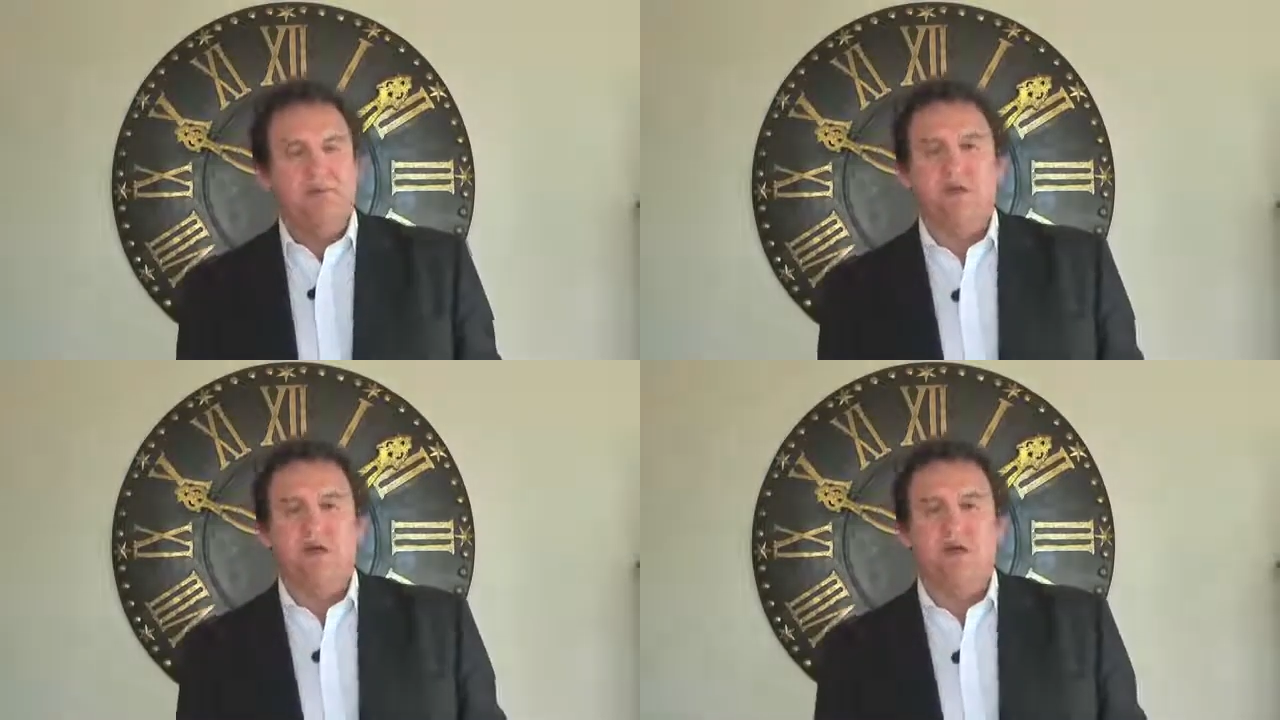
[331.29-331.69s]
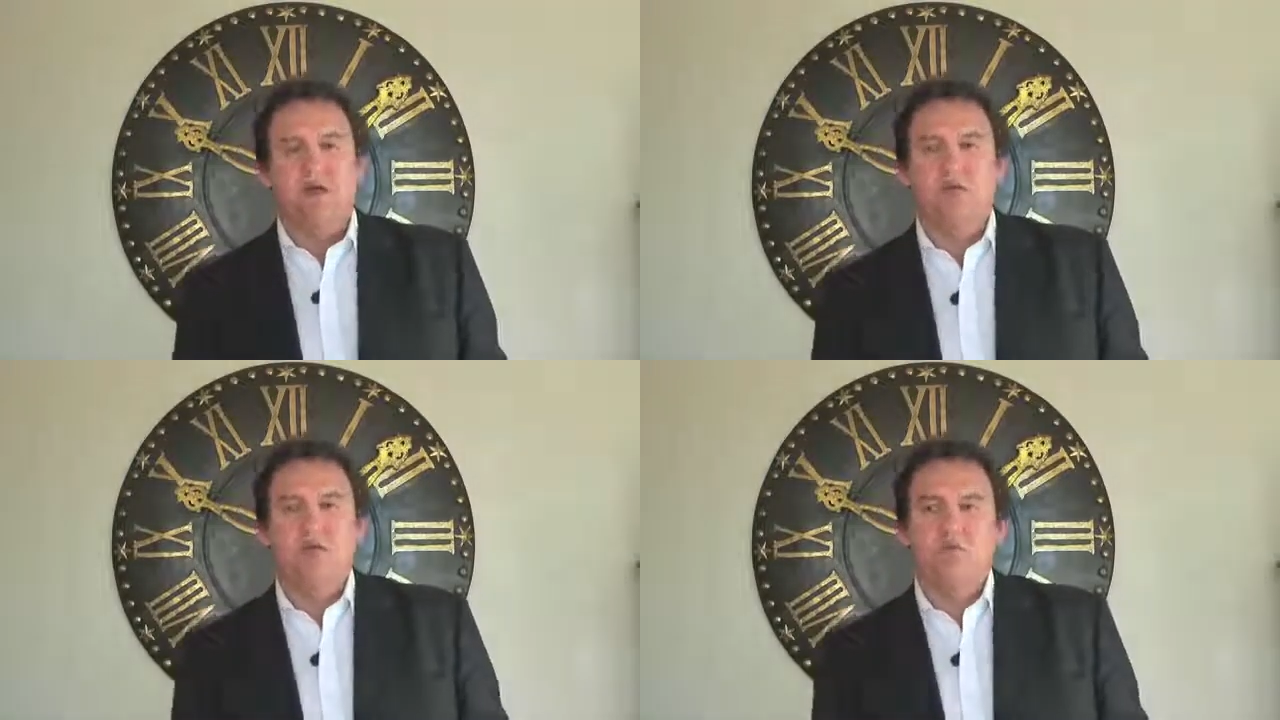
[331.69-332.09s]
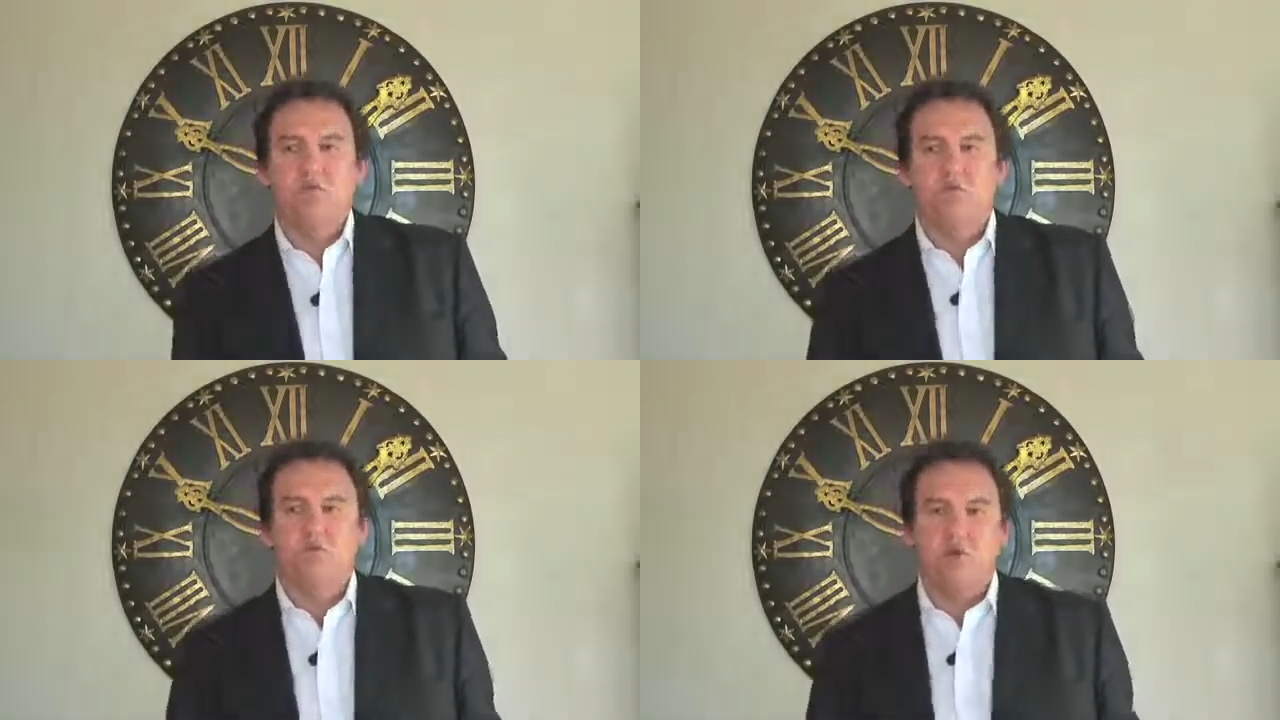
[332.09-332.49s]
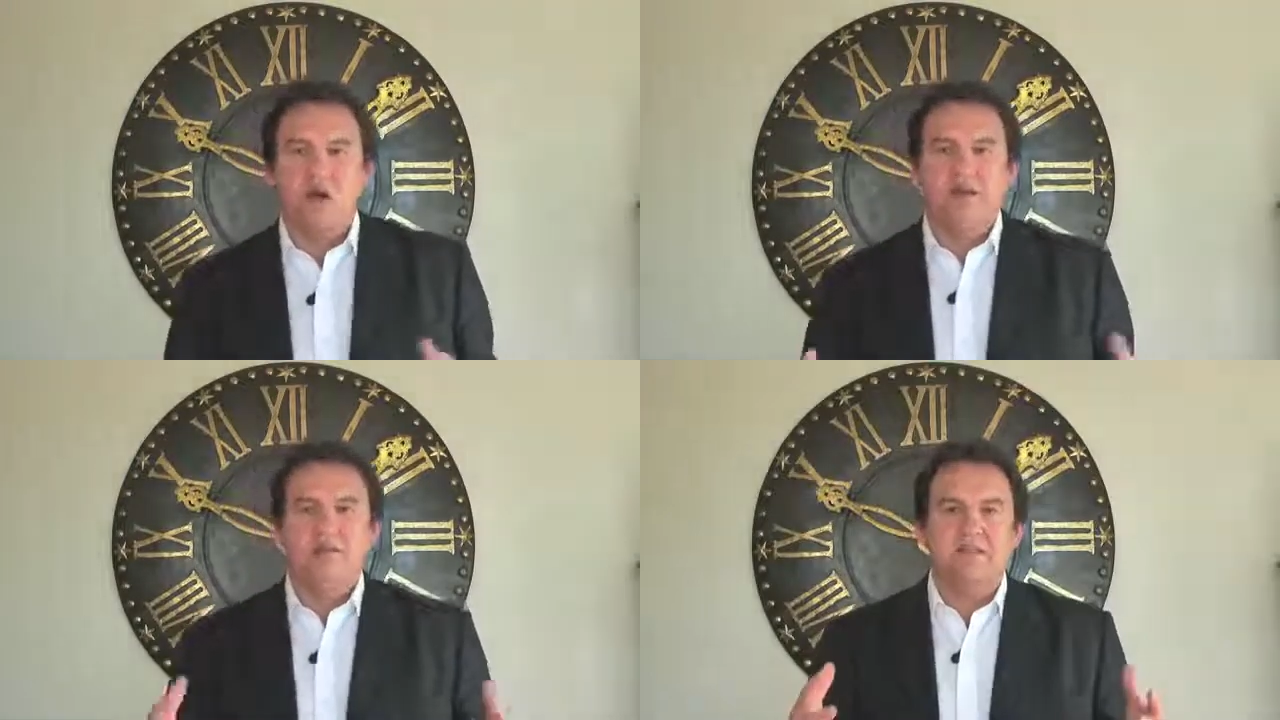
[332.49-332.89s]
you know,
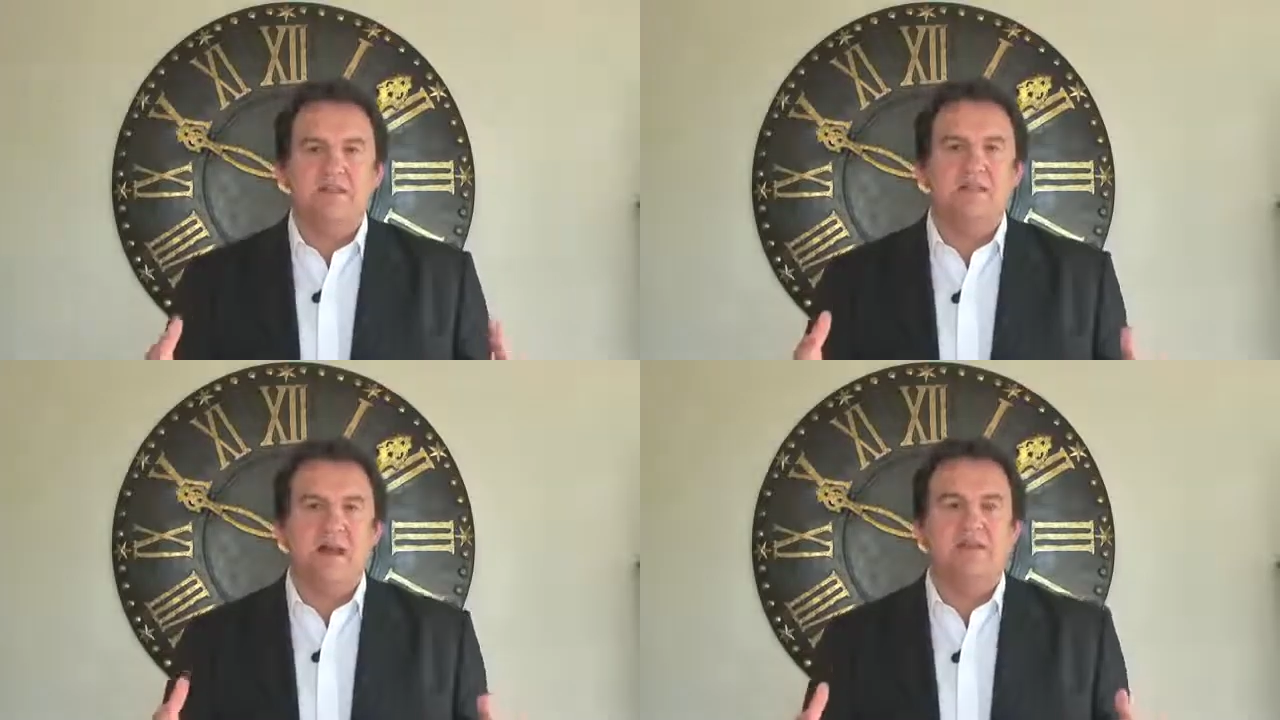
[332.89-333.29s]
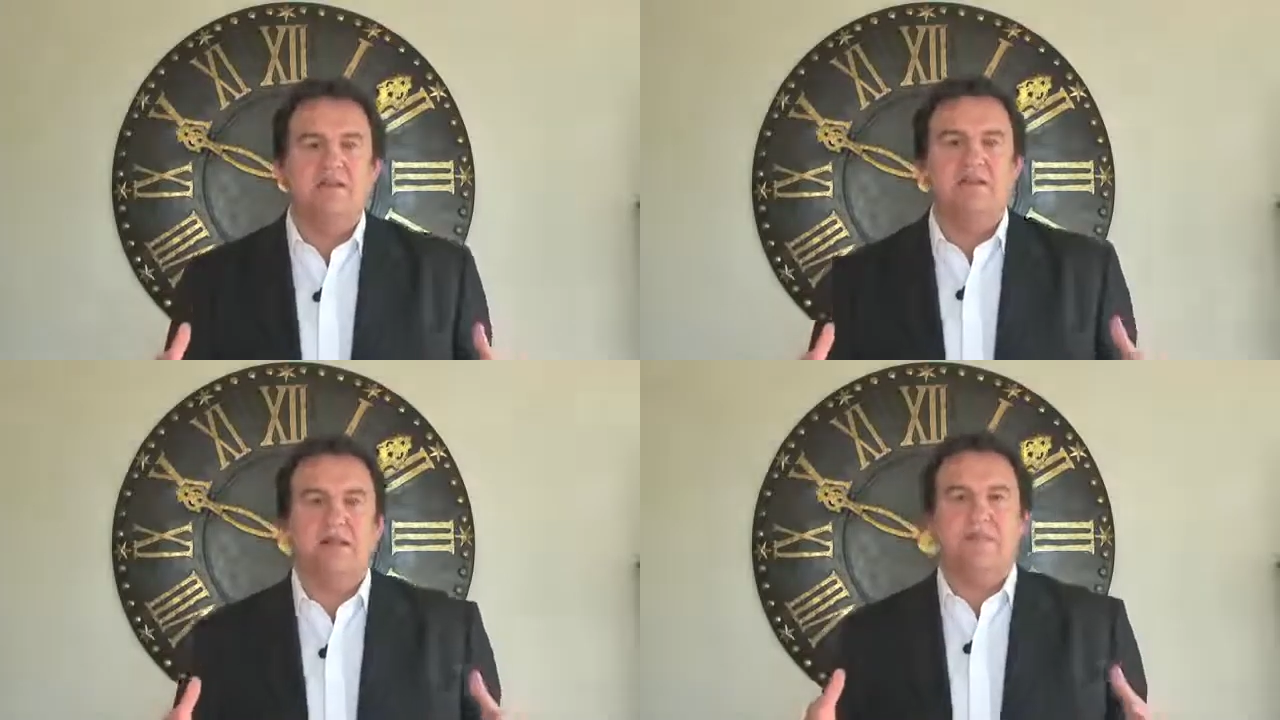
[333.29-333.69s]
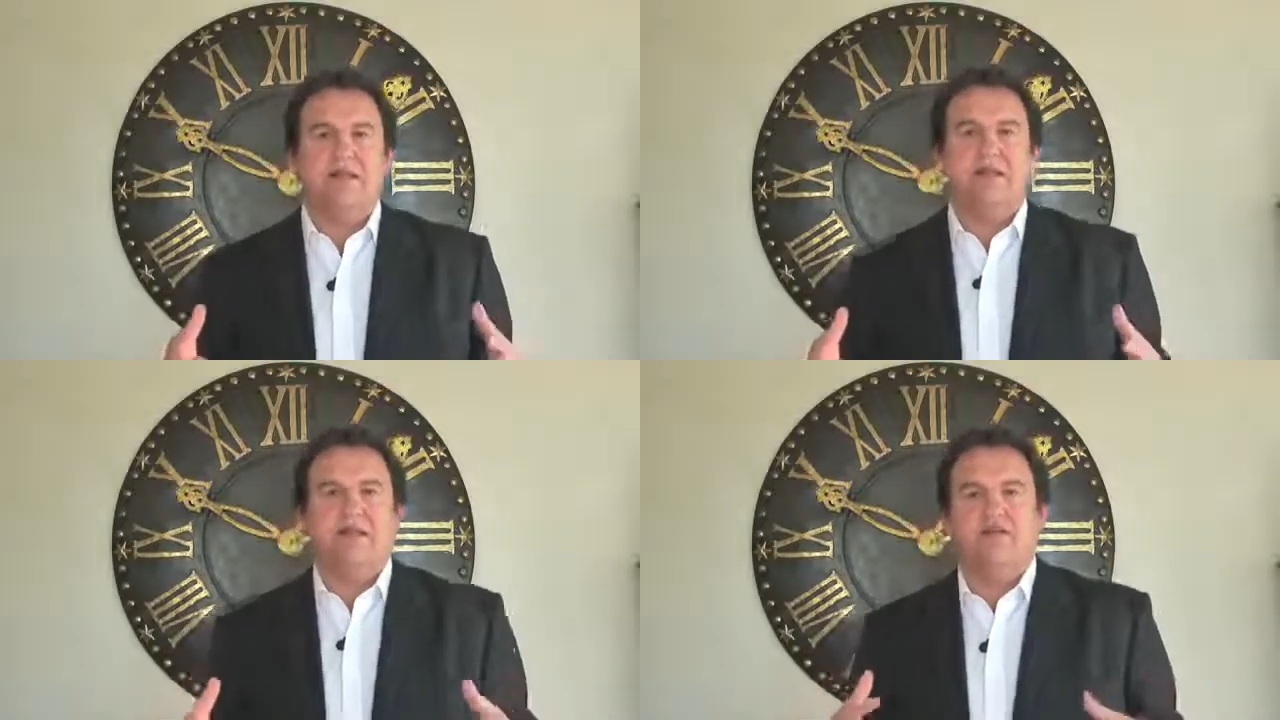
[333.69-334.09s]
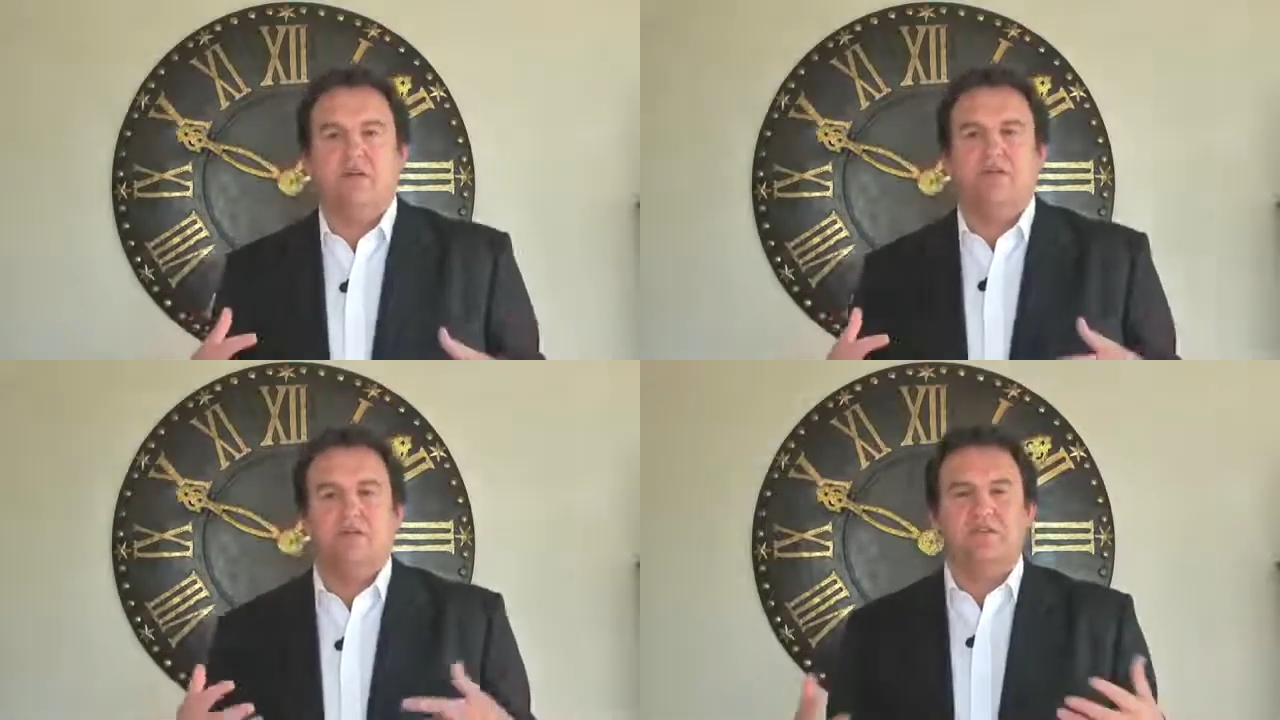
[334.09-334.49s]
what is it about this company that's
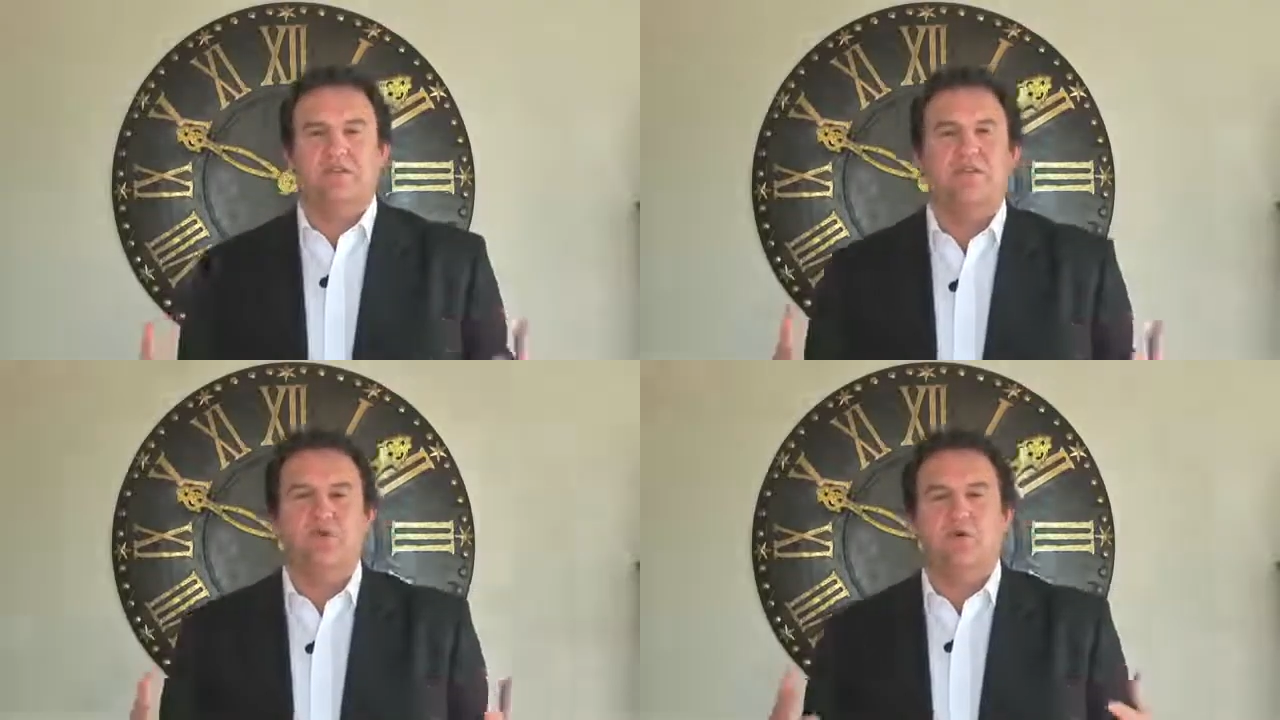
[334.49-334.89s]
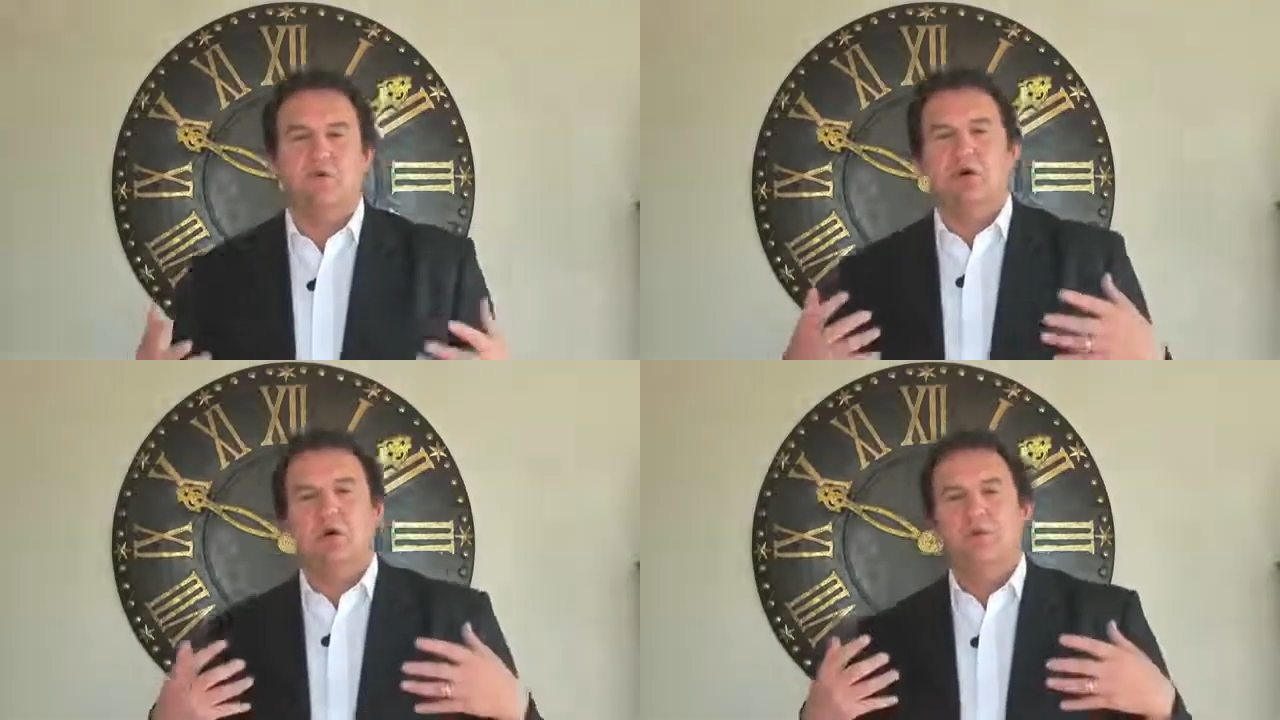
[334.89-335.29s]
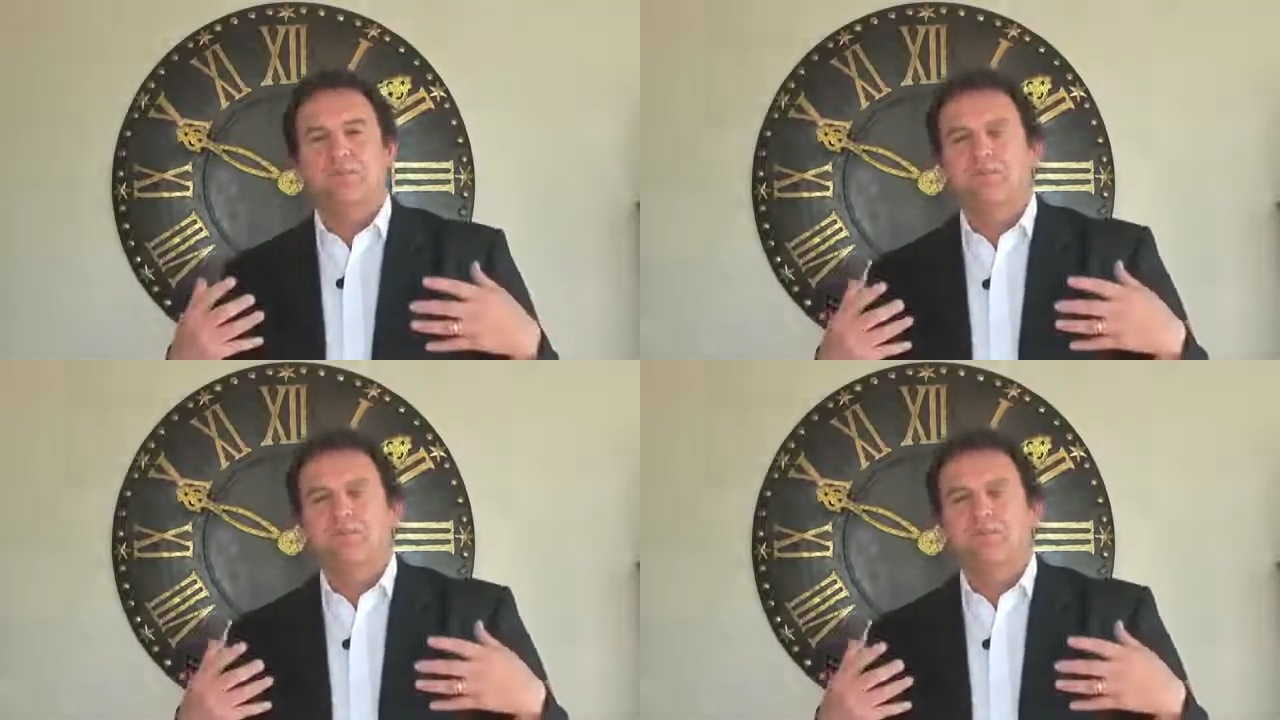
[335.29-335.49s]
so successful? Well,